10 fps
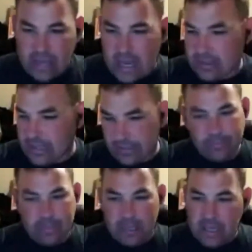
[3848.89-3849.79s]
Like
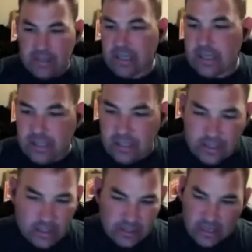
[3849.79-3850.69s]
Scott said, it's
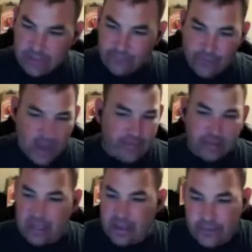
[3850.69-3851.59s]
easy to just say
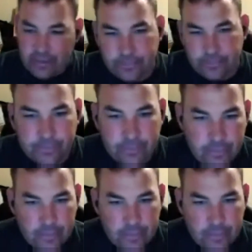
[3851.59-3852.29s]
5 and 11.